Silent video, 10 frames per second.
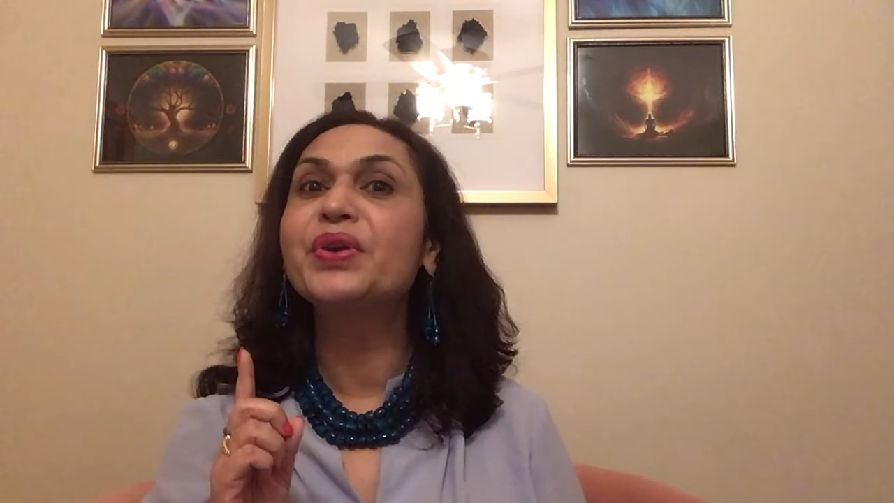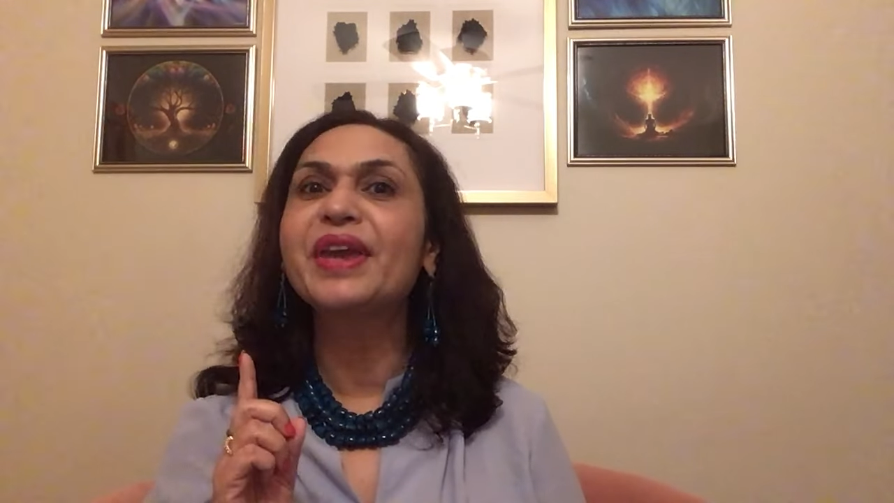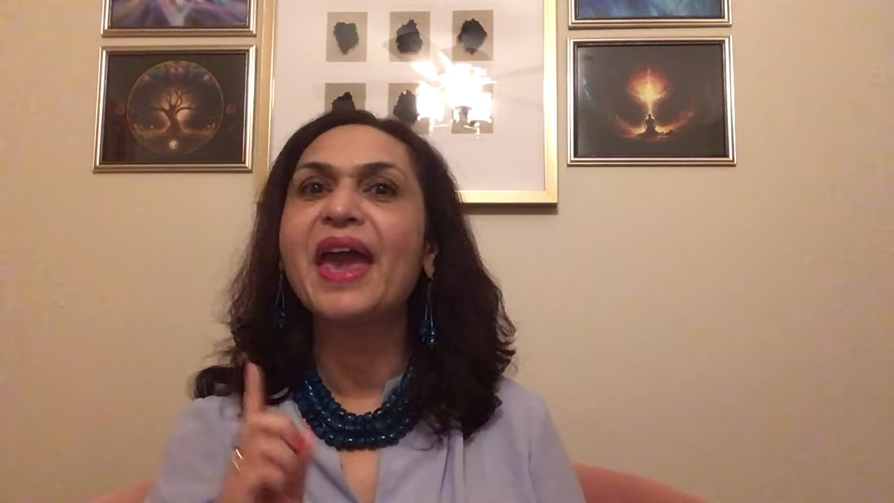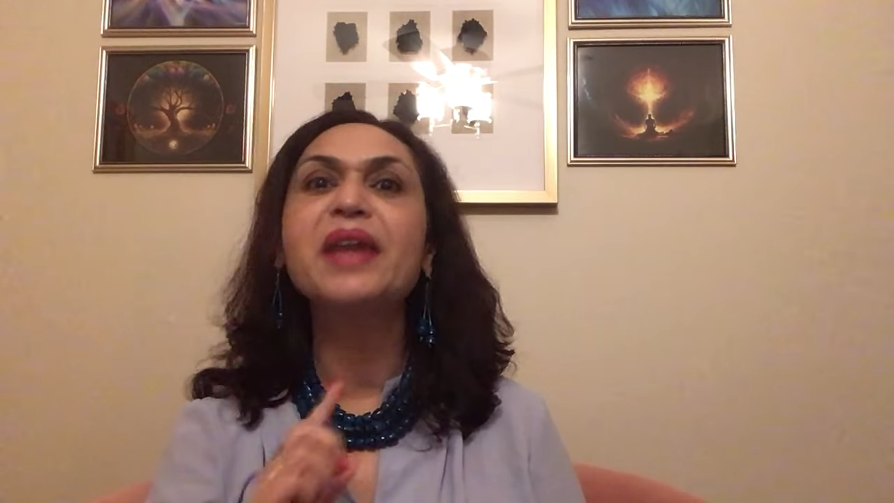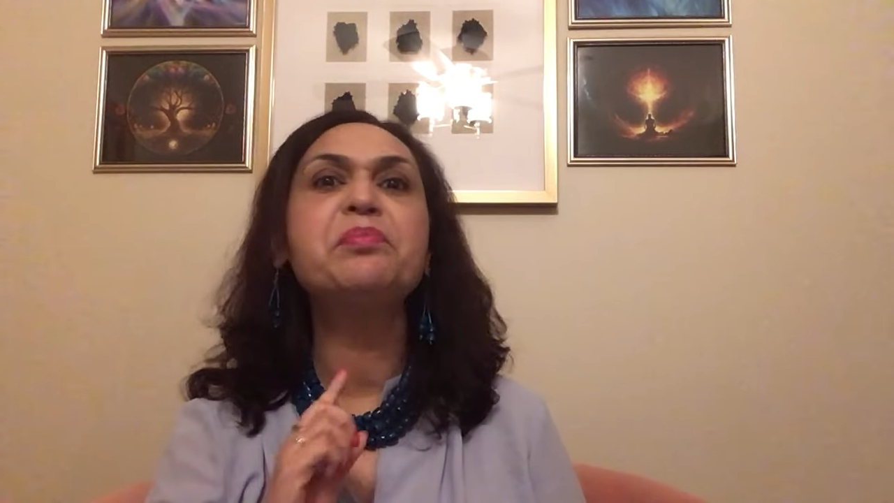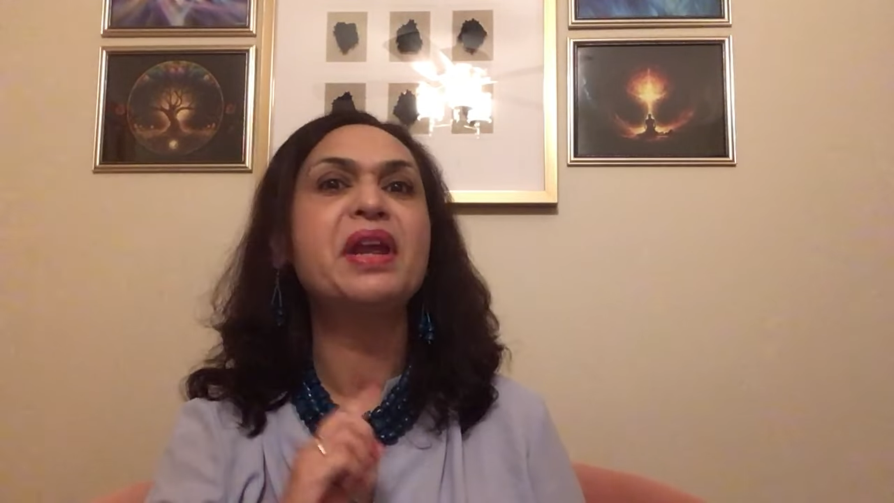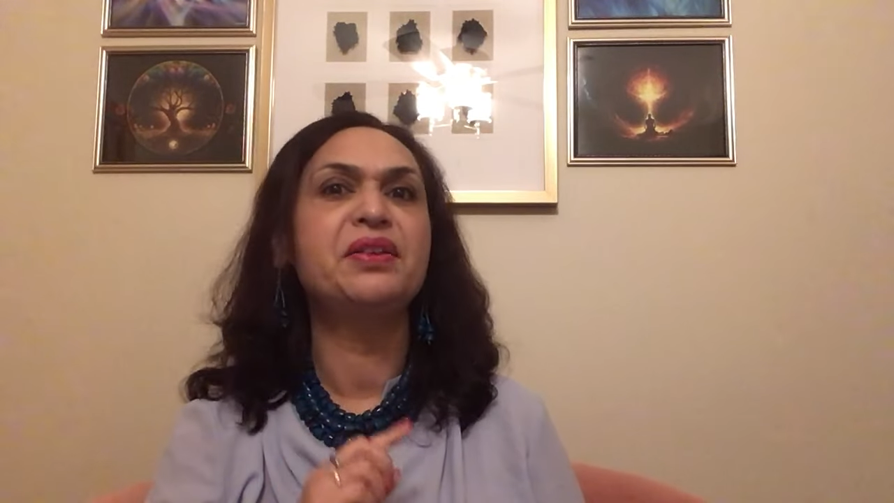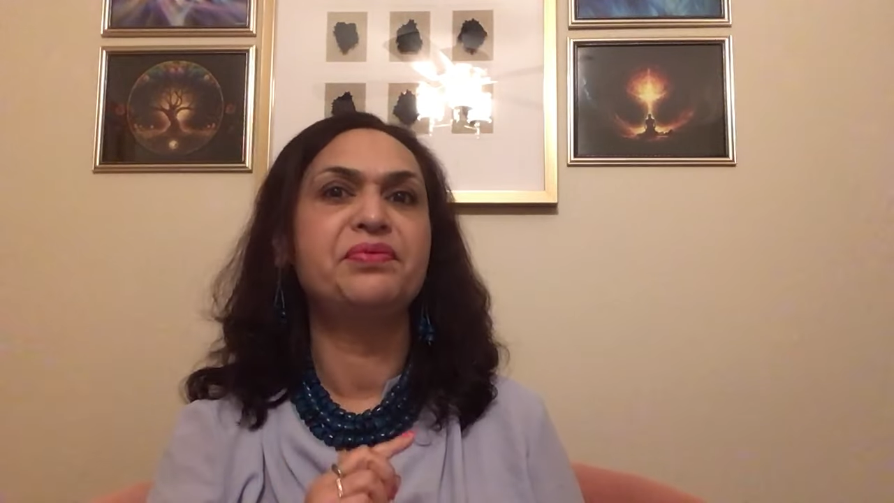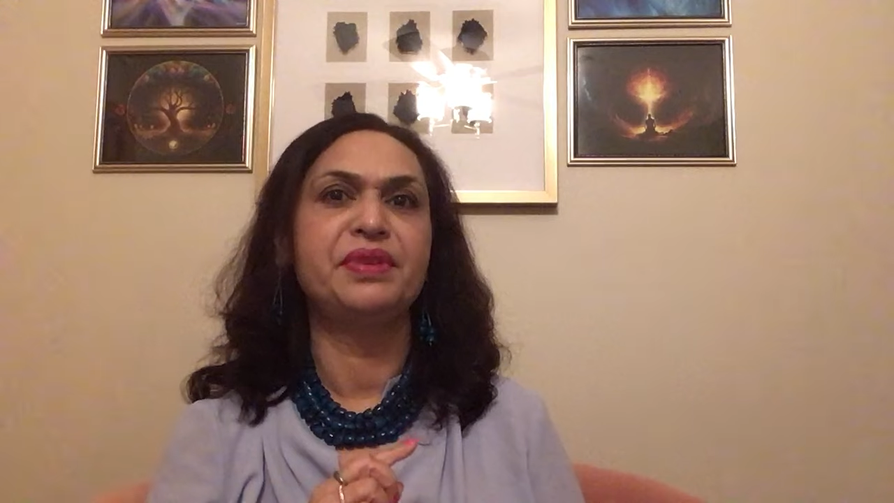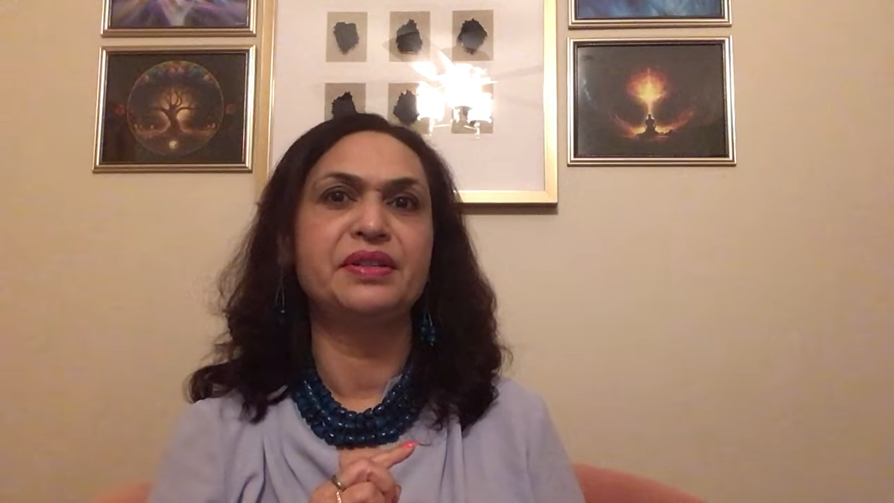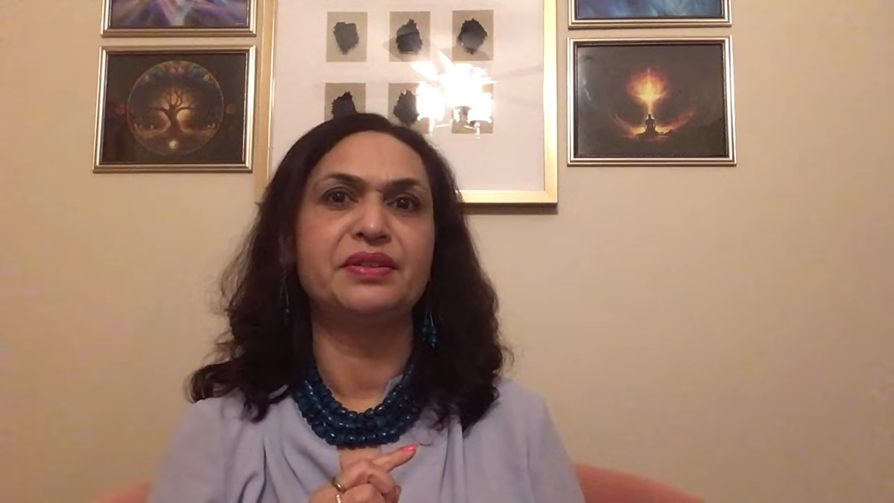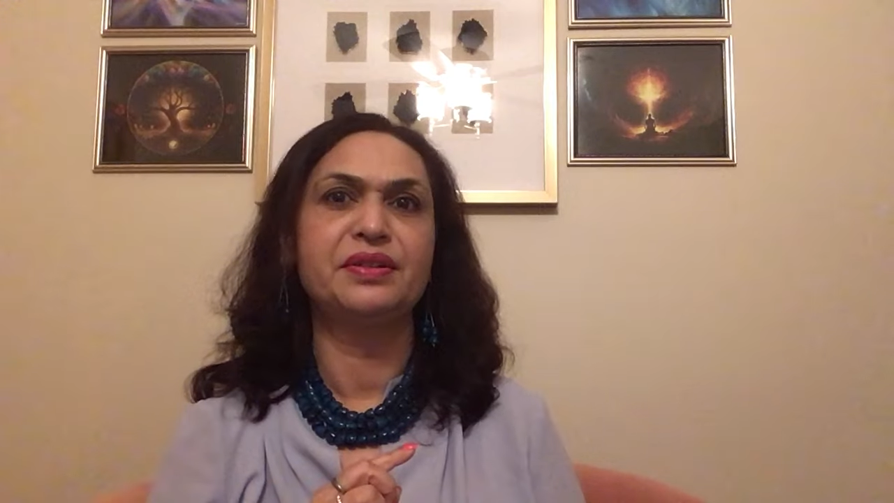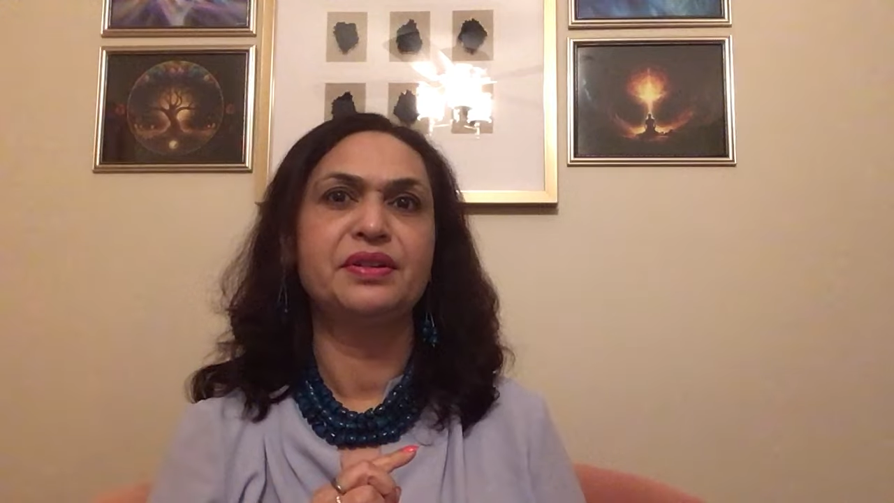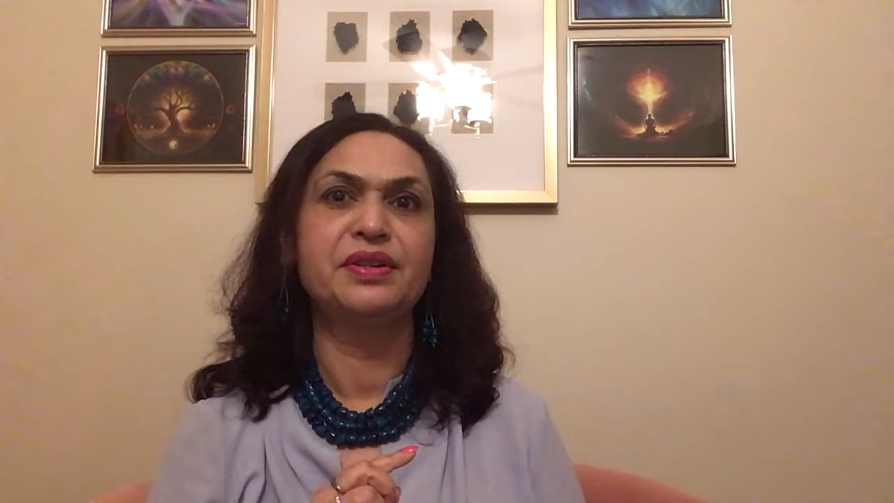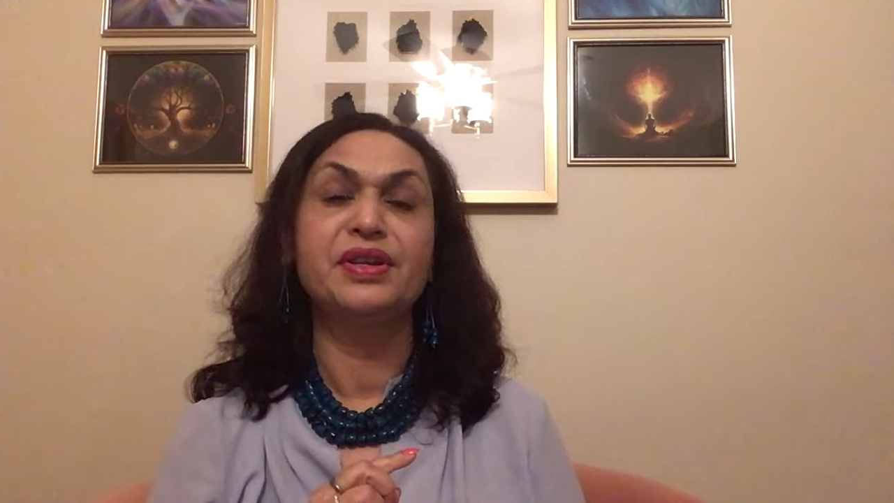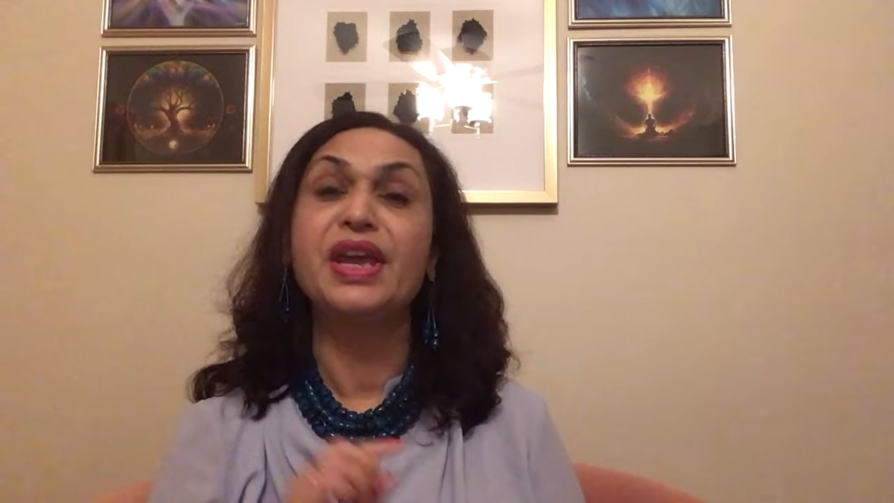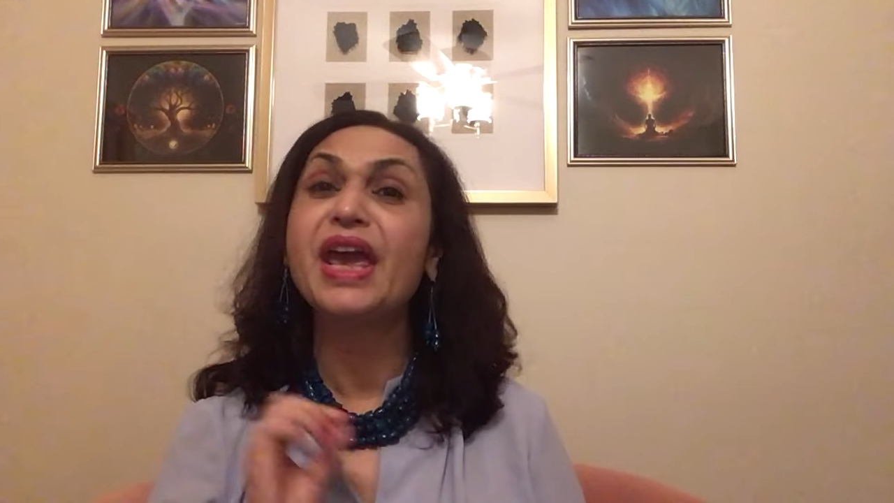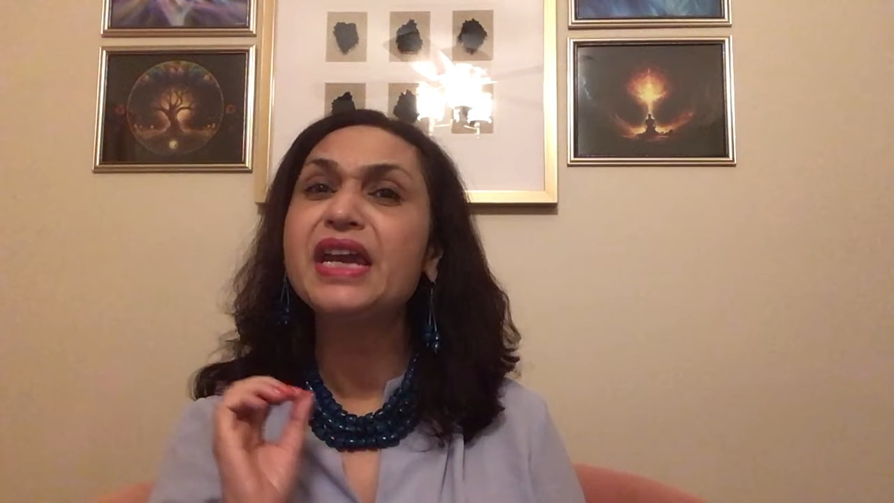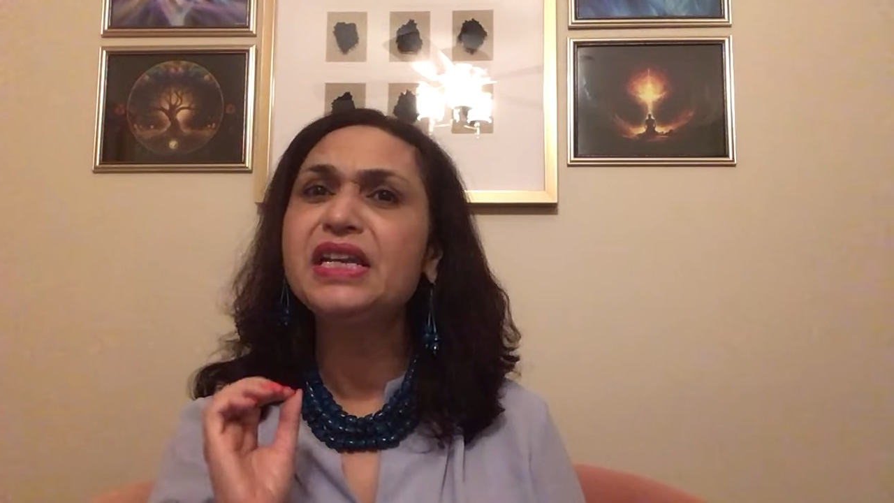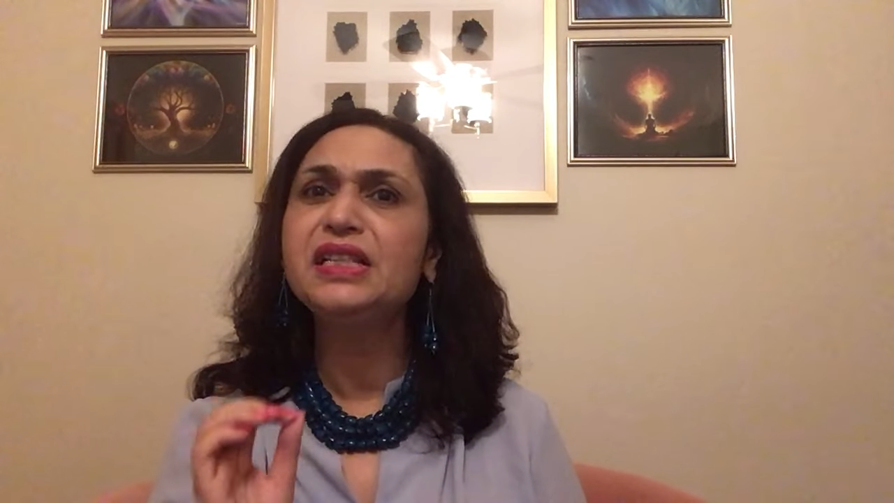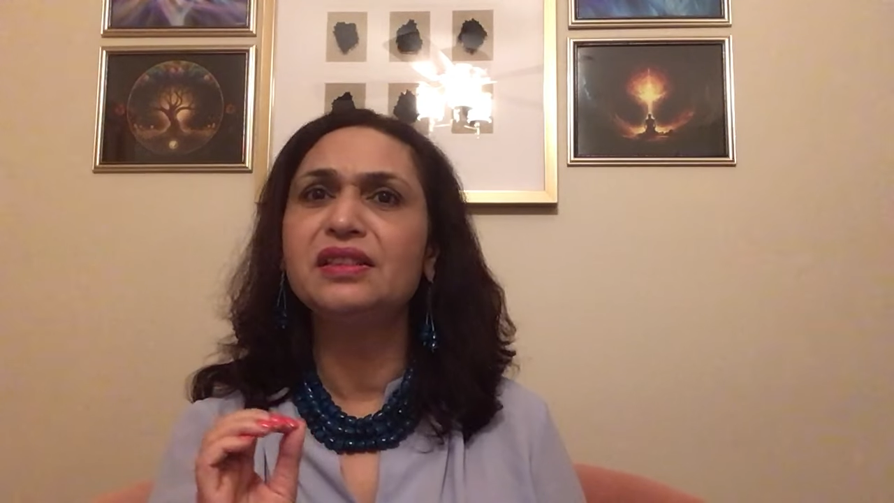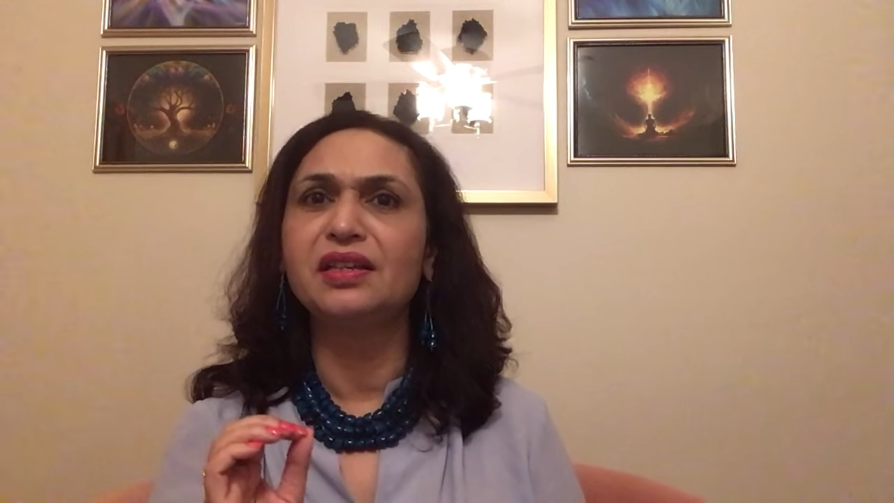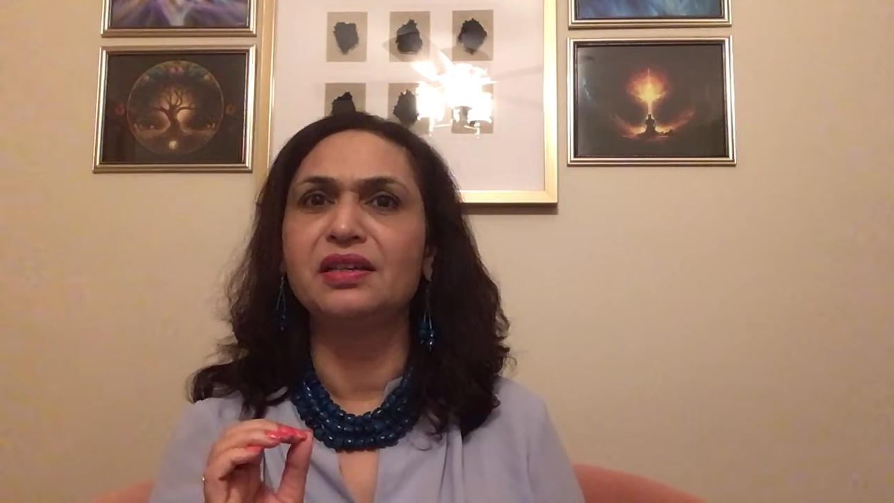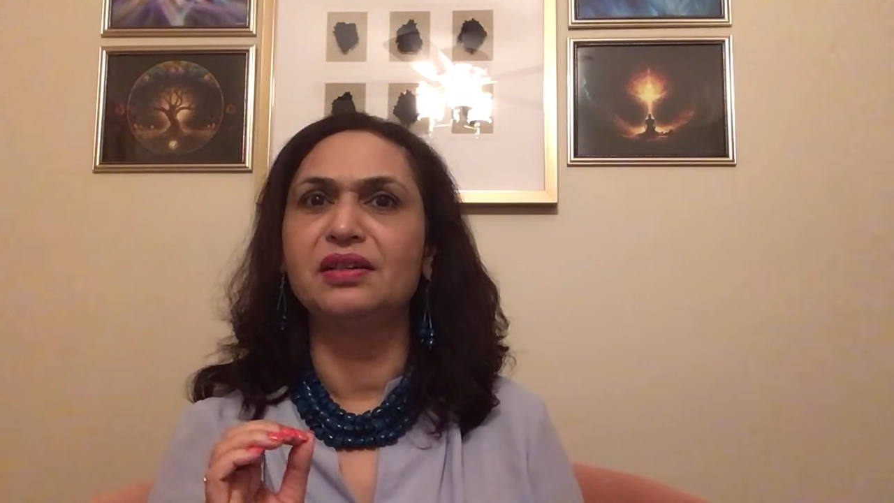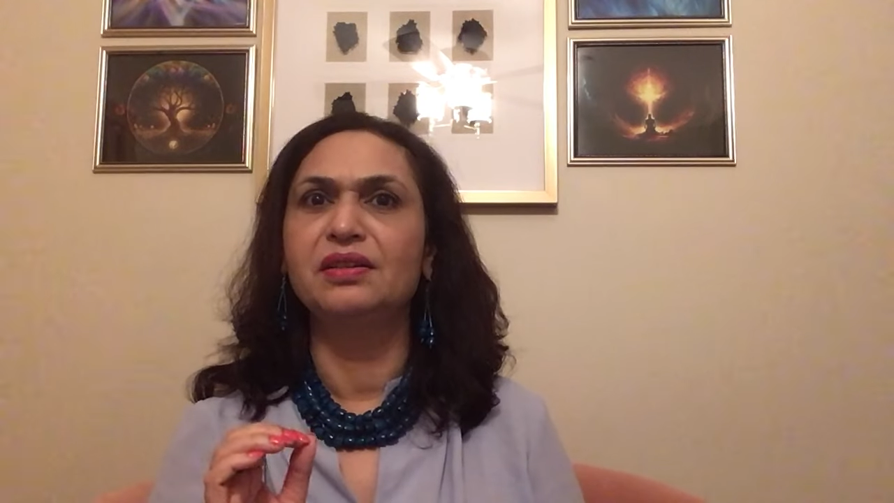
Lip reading: can manifest anything,